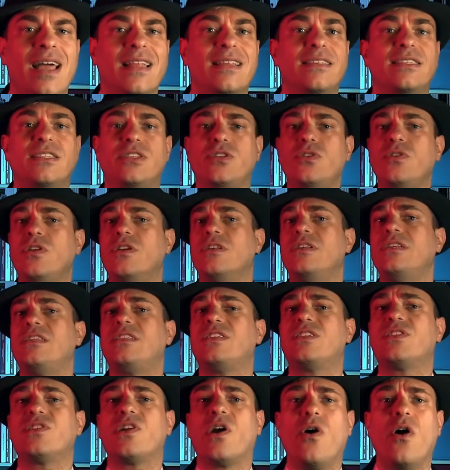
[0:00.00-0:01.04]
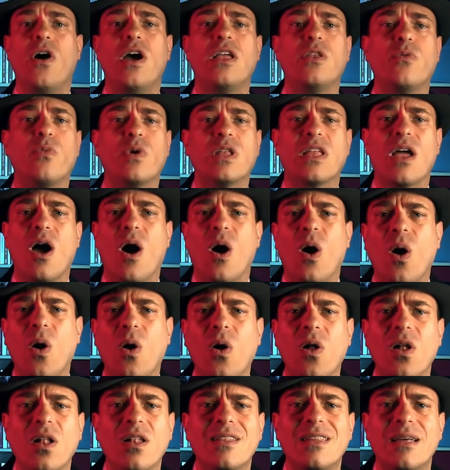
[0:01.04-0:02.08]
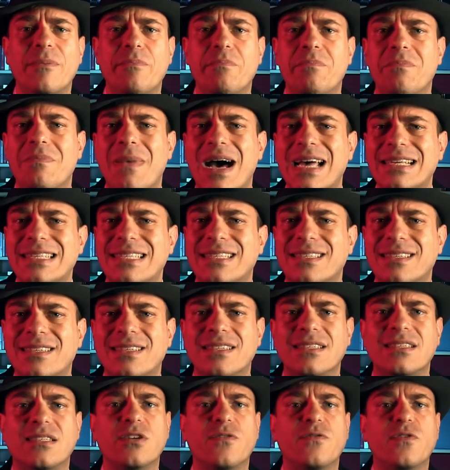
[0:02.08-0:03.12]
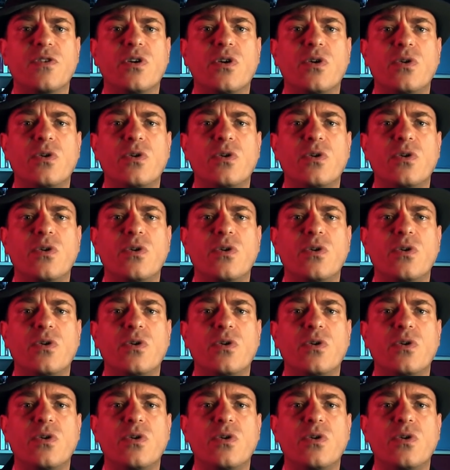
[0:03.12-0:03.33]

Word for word: the studio destroyed with all the masters of